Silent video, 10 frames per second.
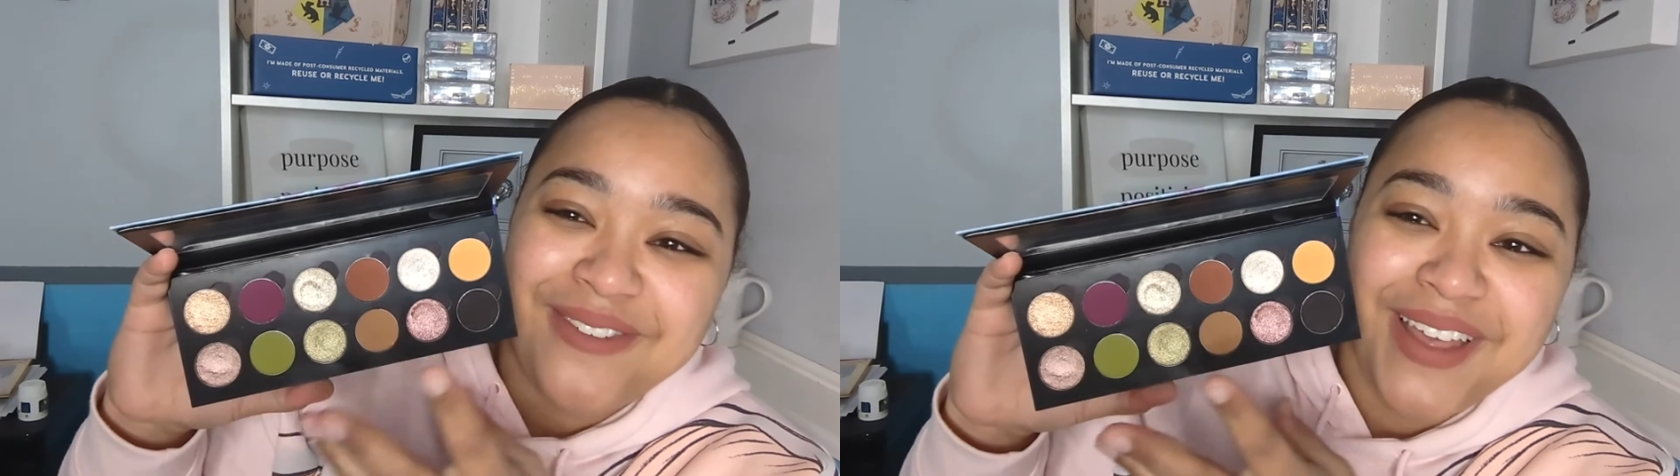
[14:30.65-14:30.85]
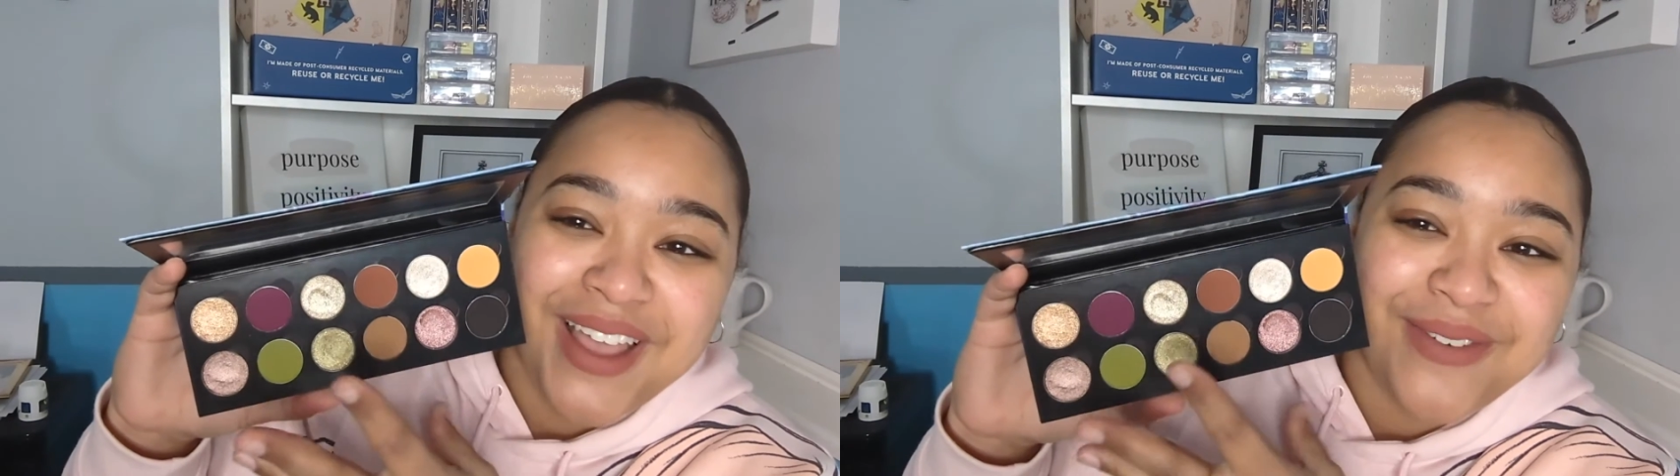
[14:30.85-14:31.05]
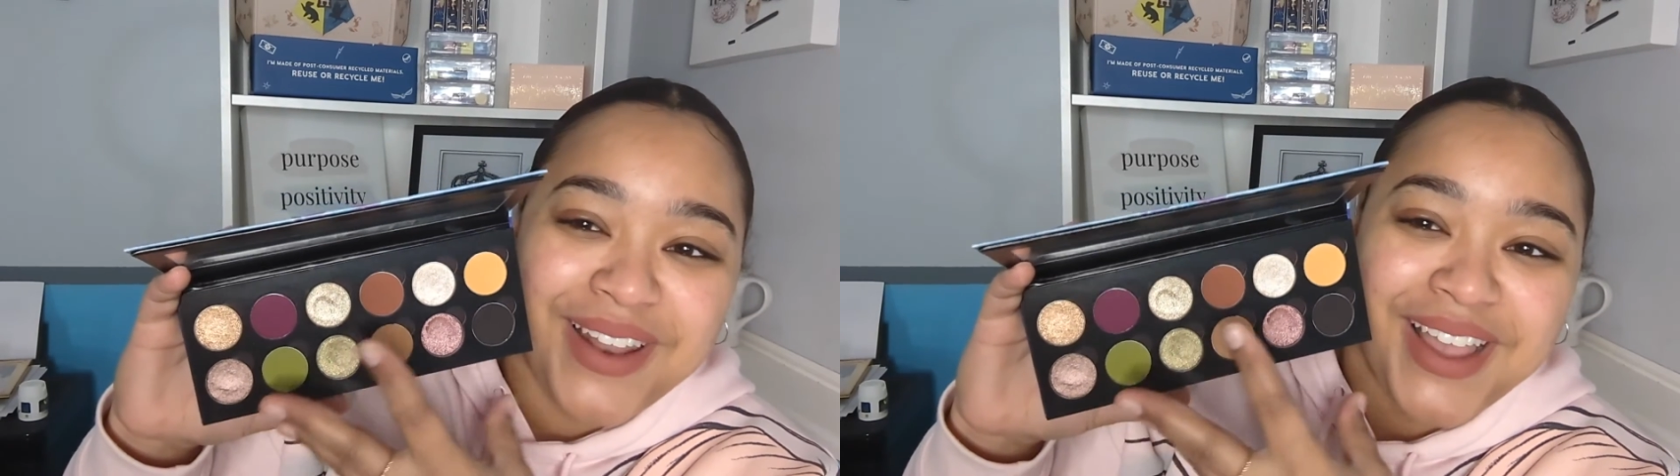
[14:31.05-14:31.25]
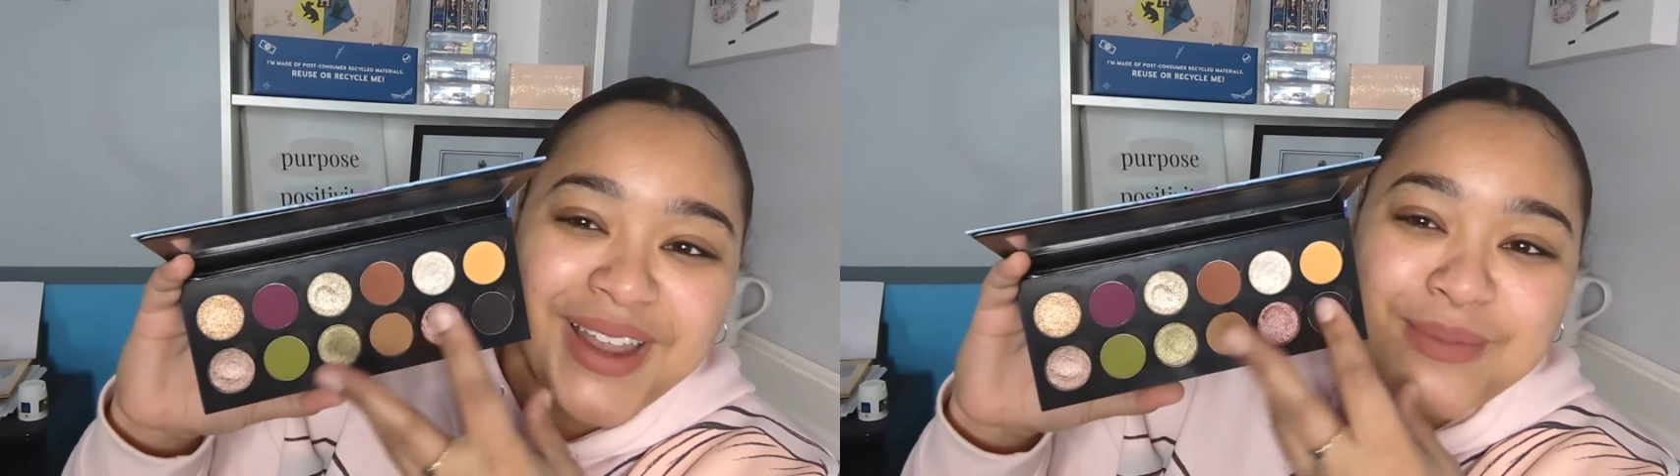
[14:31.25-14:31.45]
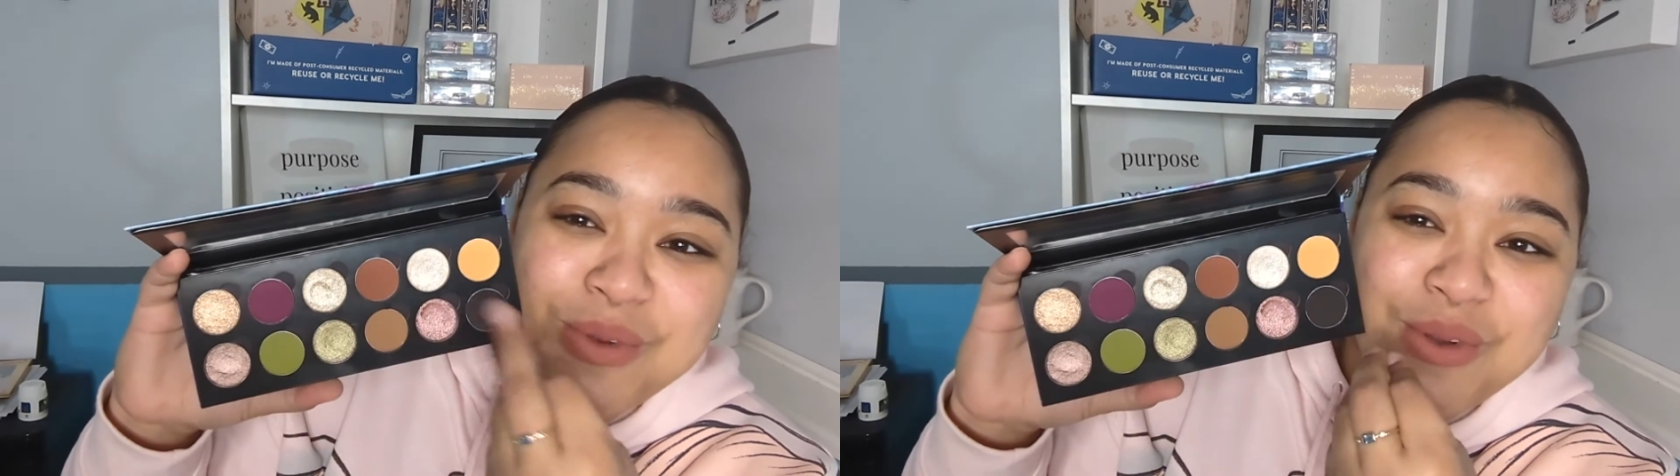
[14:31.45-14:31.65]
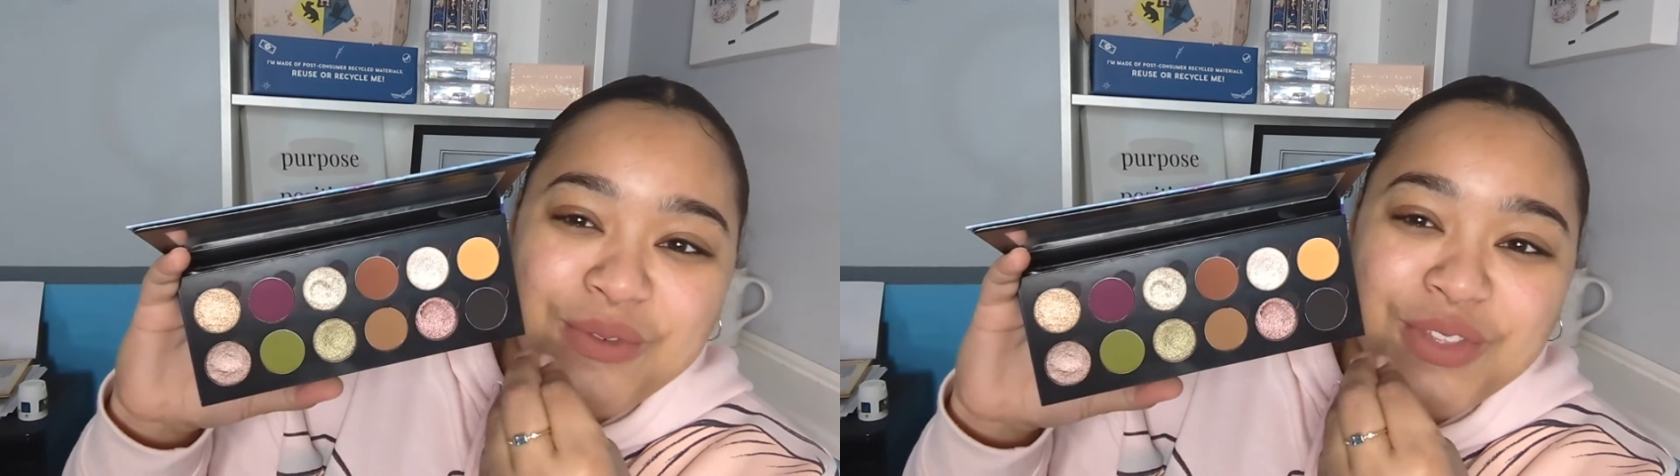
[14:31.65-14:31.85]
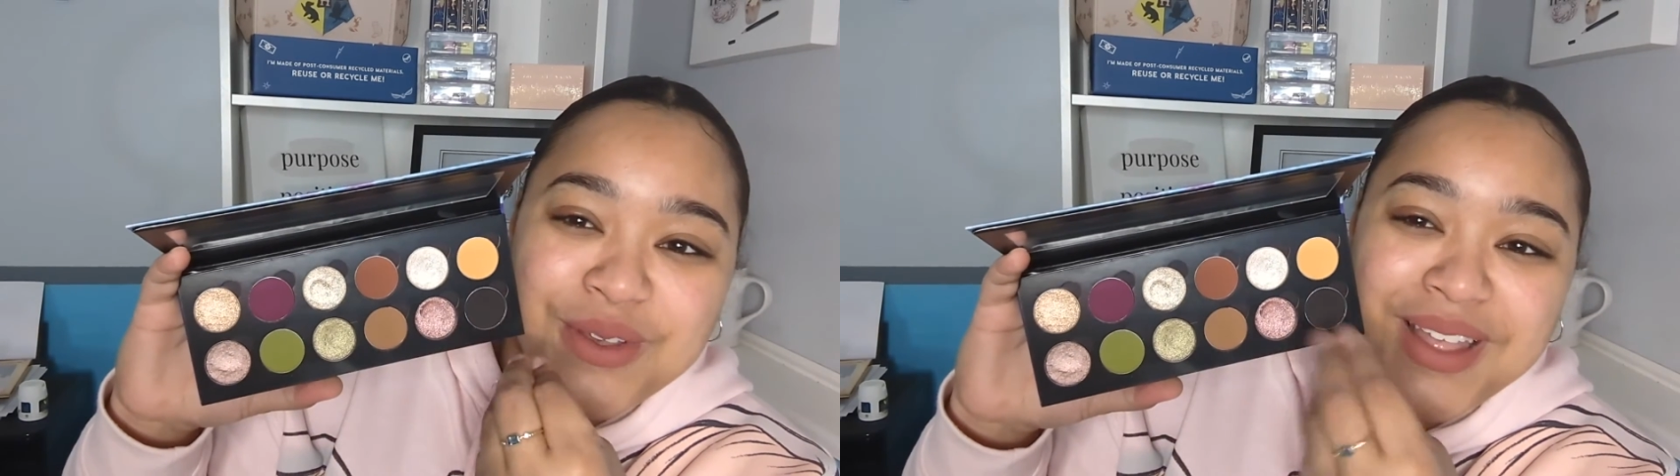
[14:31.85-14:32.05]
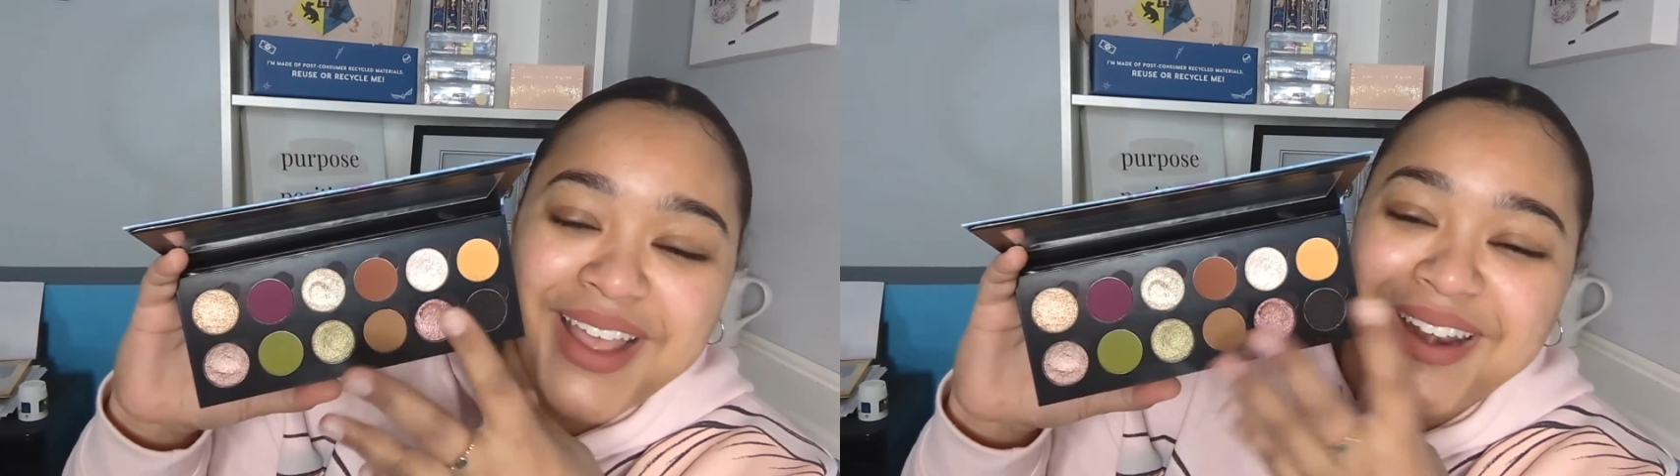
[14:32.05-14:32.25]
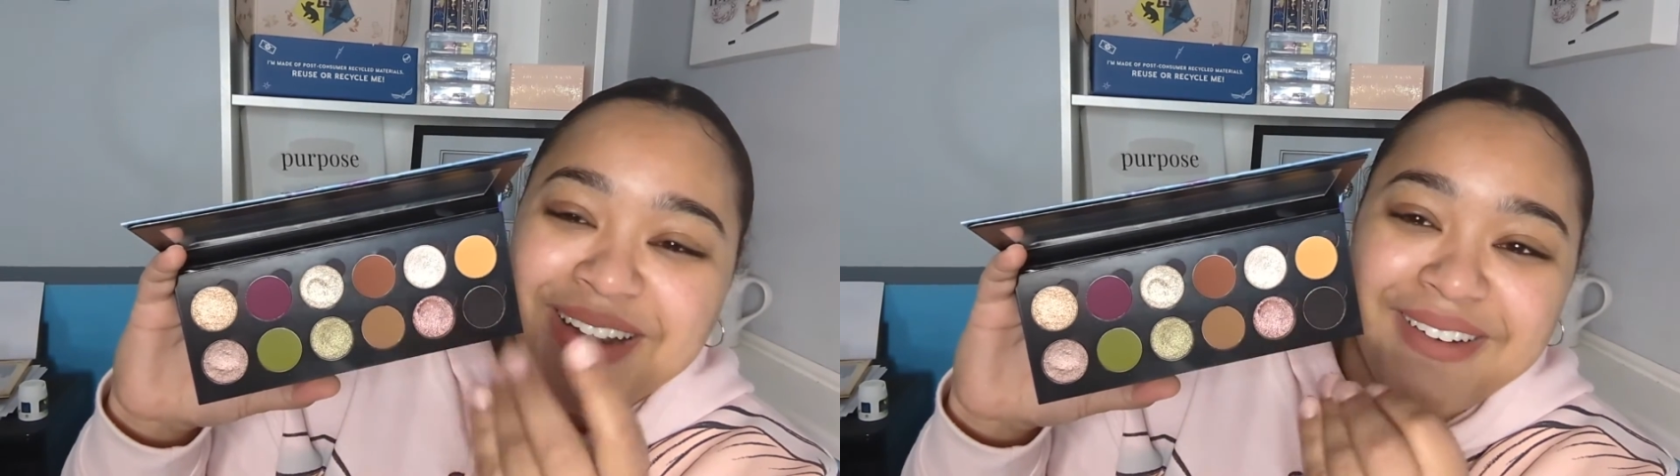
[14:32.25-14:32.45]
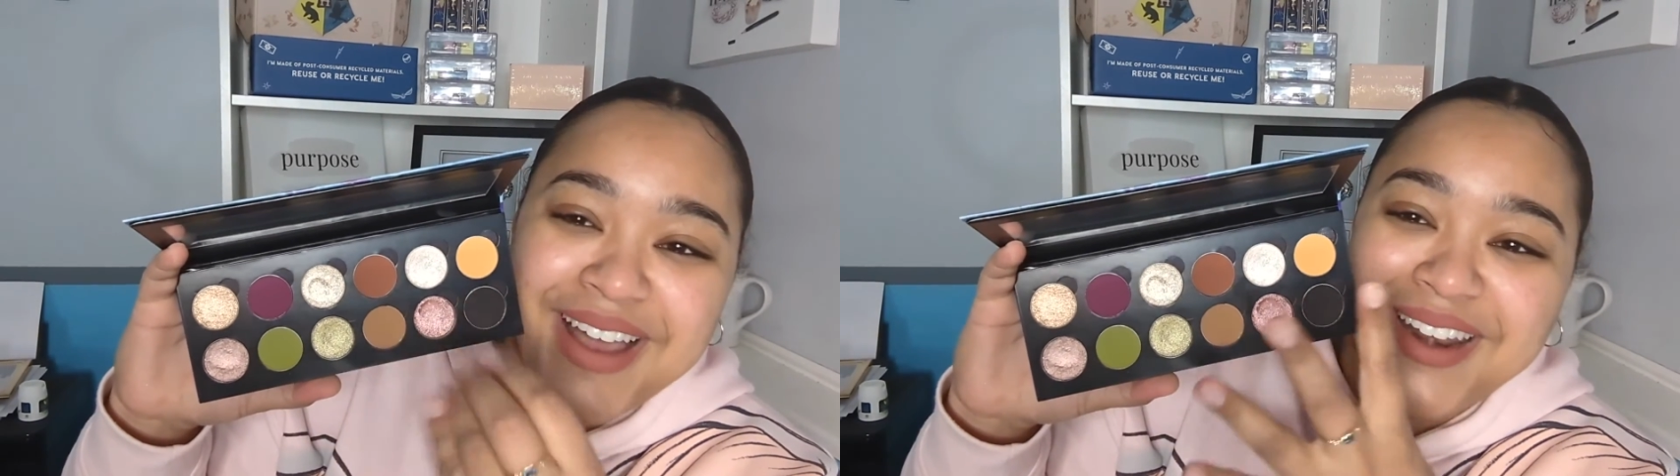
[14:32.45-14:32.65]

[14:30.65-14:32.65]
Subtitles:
Like, I feel like I gotta move I